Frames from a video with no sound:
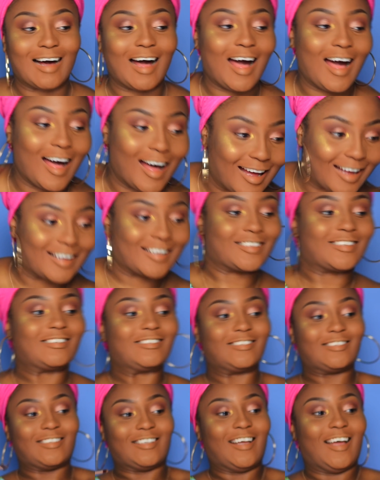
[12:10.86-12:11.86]
Ah!
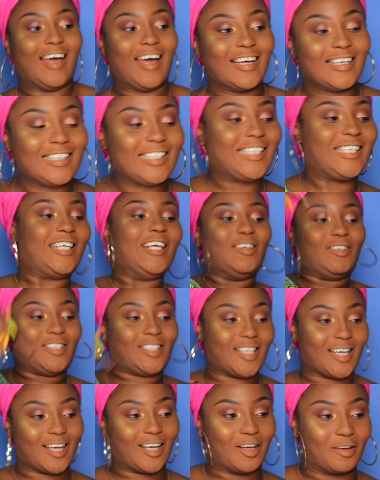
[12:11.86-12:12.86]
Get
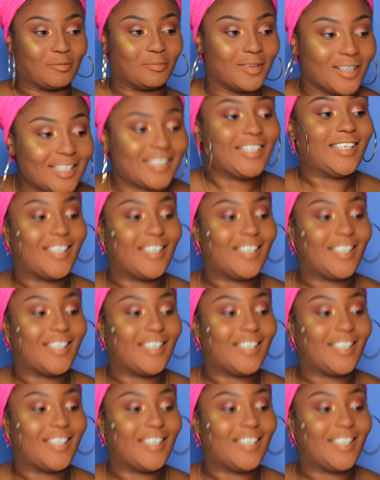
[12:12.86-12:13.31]
them!